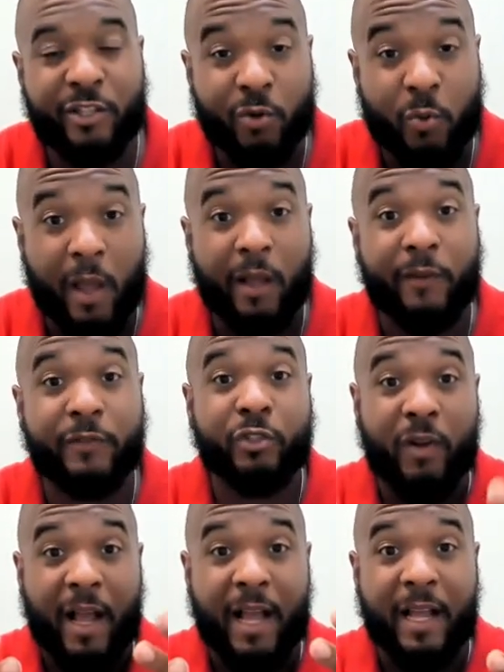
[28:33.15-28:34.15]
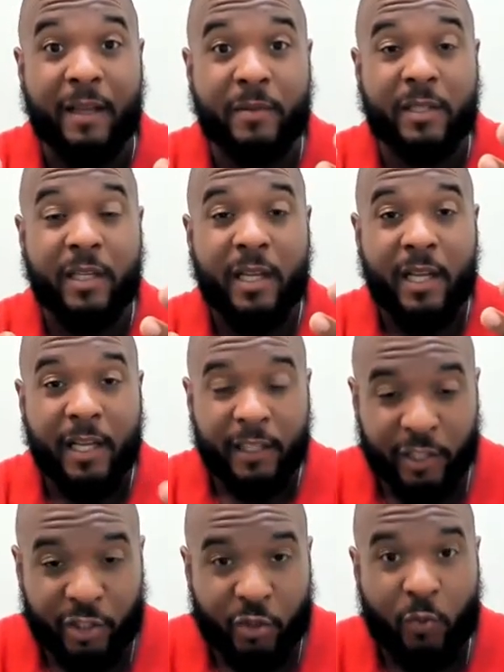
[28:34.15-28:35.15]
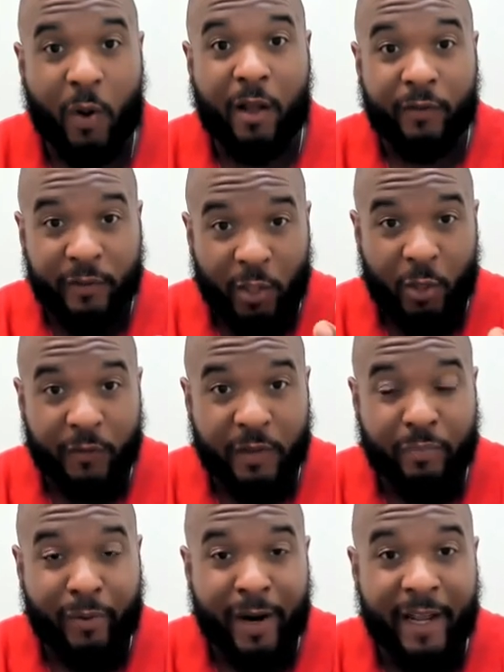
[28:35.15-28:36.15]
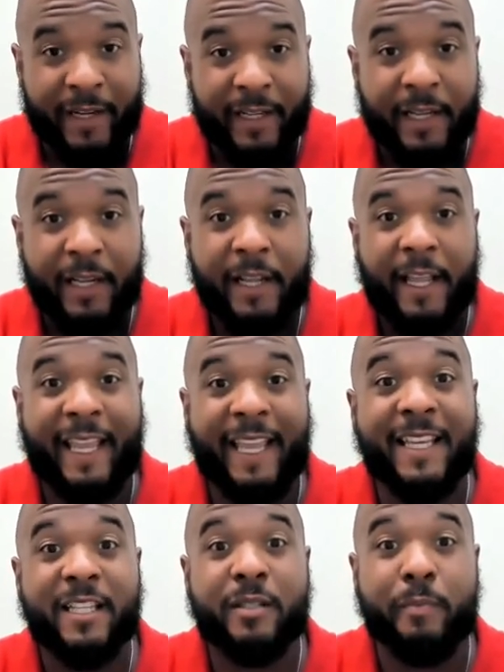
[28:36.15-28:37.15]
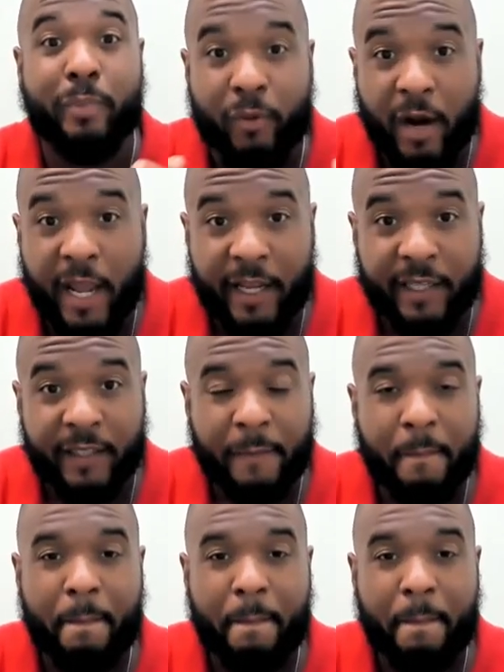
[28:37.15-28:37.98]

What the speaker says: 12 tribes, the 12 loaves of bread is bread.